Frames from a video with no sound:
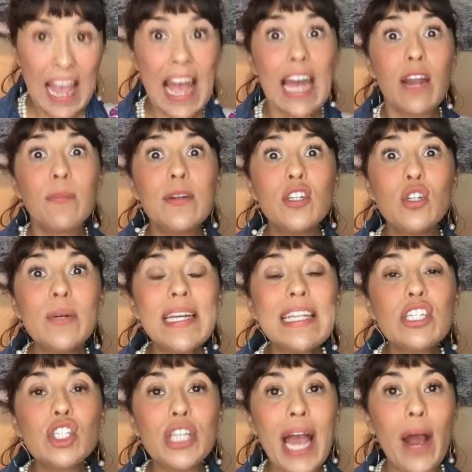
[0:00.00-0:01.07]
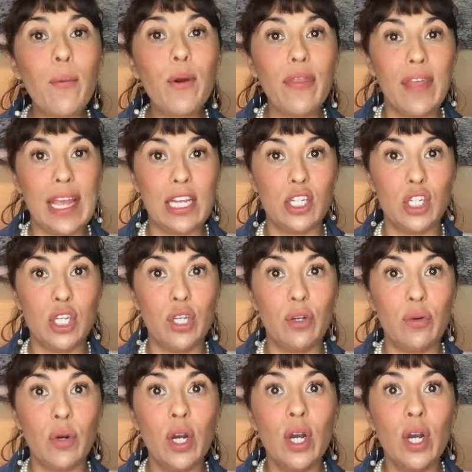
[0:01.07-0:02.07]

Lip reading: And I've been doing the shower thing too,